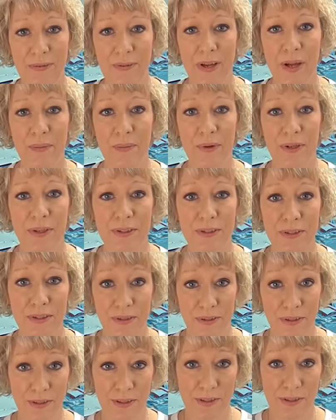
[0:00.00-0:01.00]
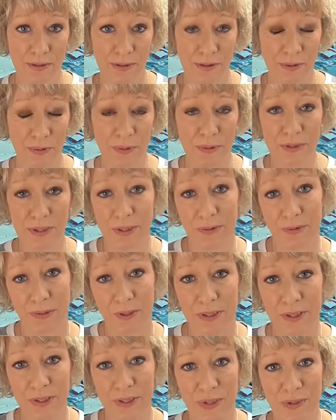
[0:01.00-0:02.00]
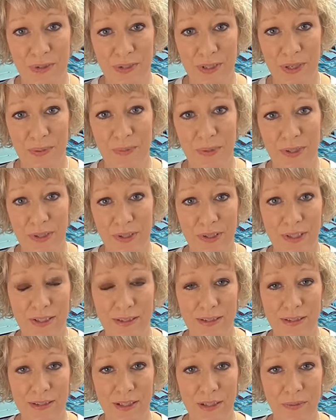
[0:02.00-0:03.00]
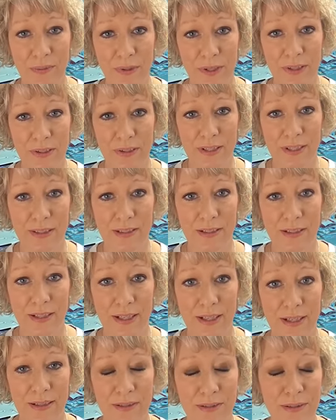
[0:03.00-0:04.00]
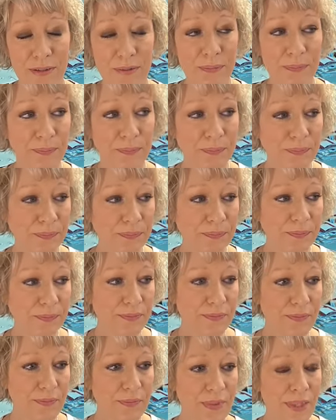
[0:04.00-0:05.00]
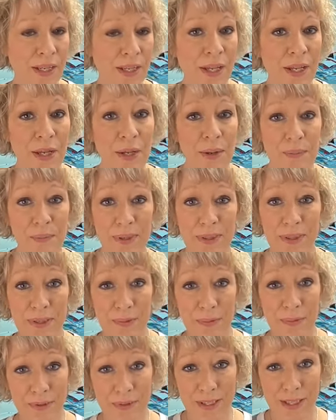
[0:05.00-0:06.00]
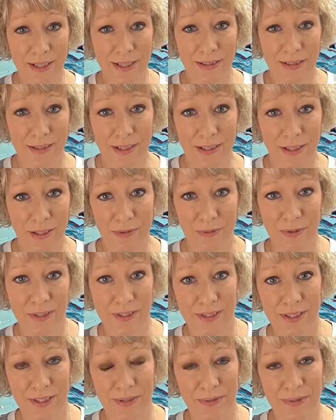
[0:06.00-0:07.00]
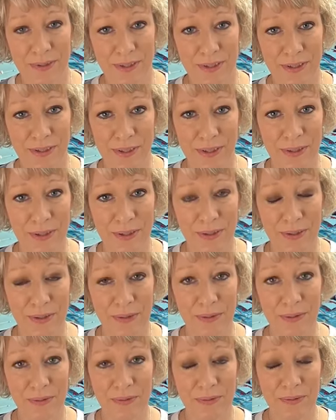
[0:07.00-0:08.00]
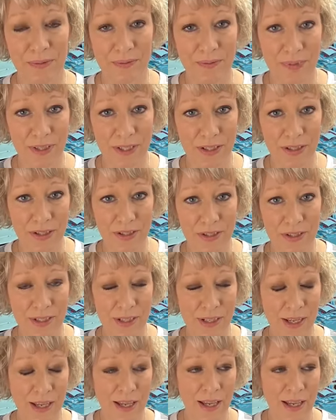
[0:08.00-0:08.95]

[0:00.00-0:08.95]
fabric so that the quilting really shows up and you can see it well in the class. But they weren't that exciting once they were all finished.